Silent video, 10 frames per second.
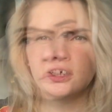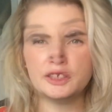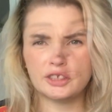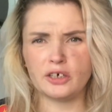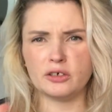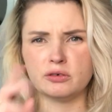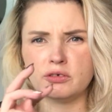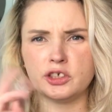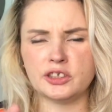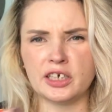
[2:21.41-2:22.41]
So
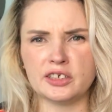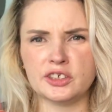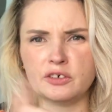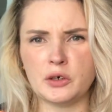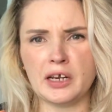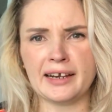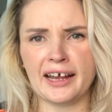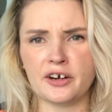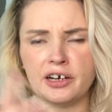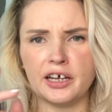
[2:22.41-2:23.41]
2 seconds of Googling
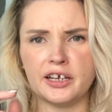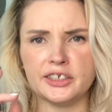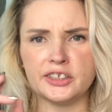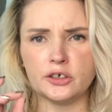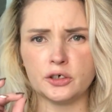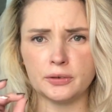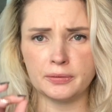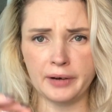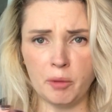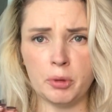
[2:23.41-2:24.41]
later, it is
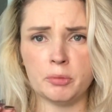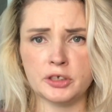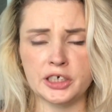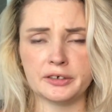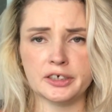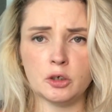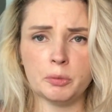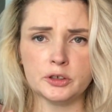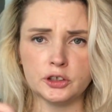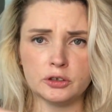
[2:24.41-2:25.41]
crepe material,
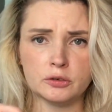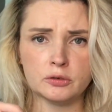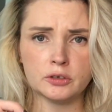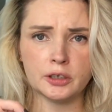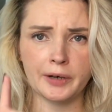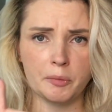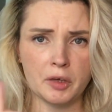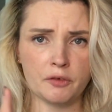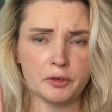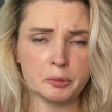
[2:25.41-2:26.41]
but do correct
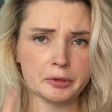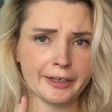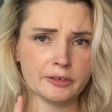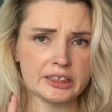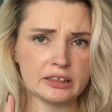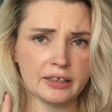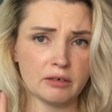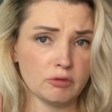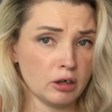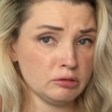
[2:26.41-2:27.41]
me if I'm pronouncing
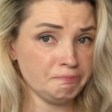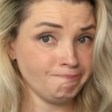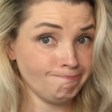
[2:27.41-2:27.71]
that wrong.